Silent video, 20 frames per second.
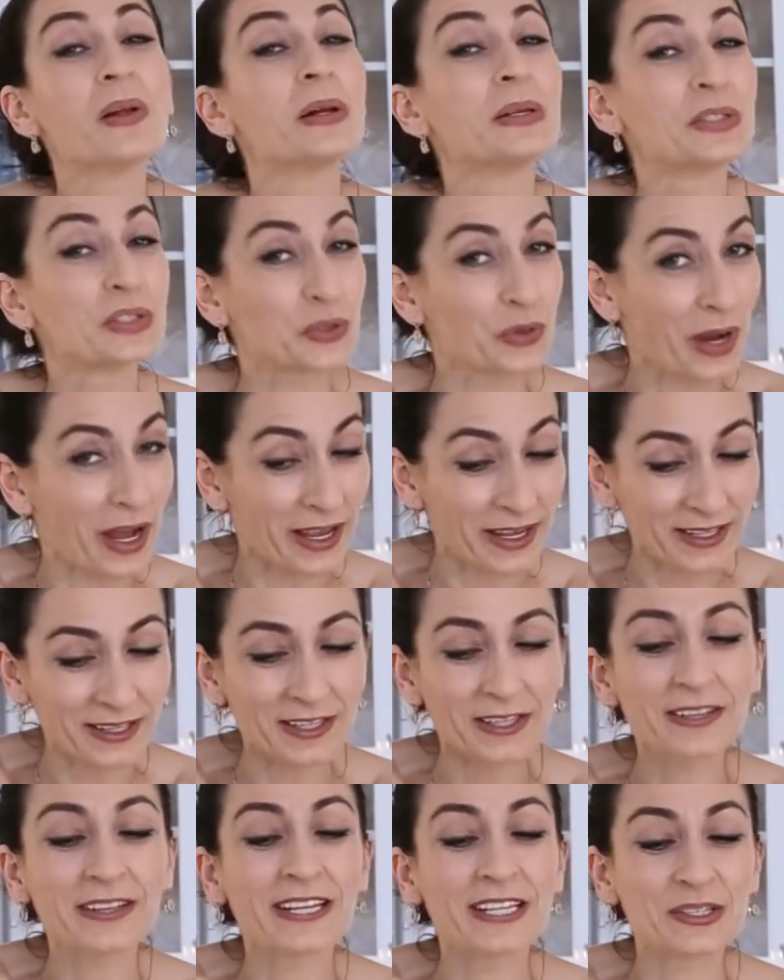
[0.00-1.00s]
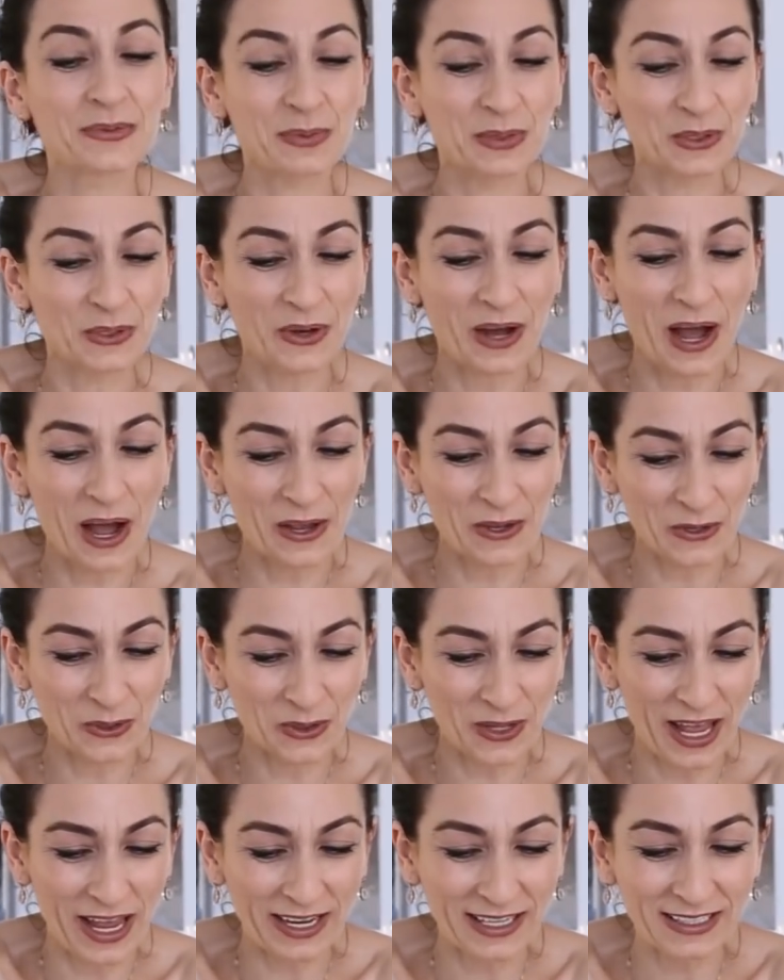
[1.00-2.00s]
Try it, let me know how you
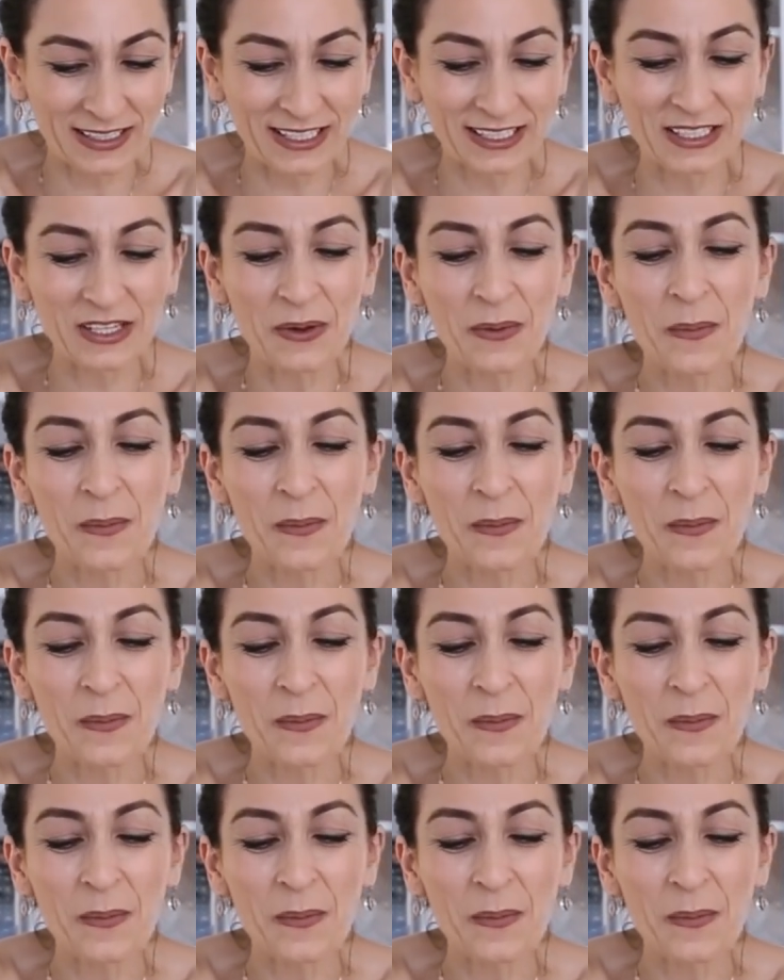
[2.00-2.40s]
liked it,